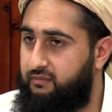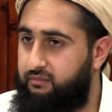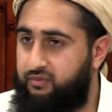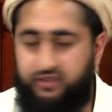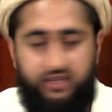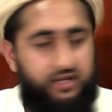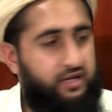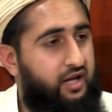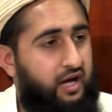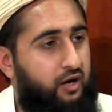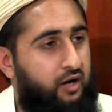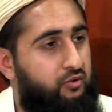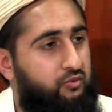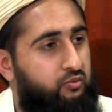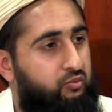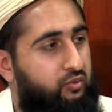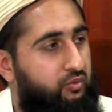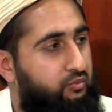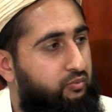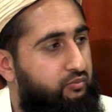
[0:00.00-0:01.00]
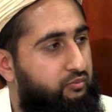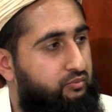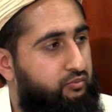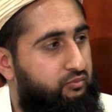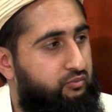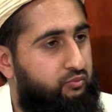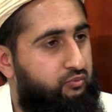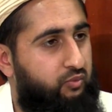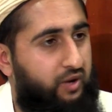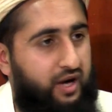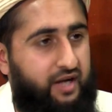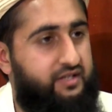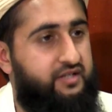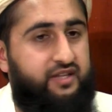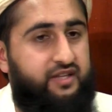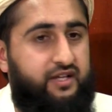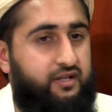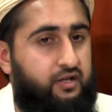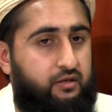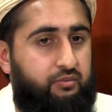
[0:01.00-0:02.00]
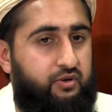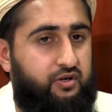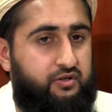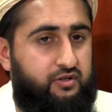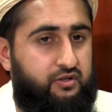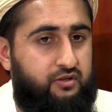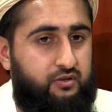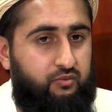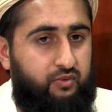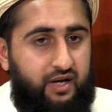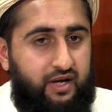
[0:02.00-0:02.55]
But then why did they not bottle up?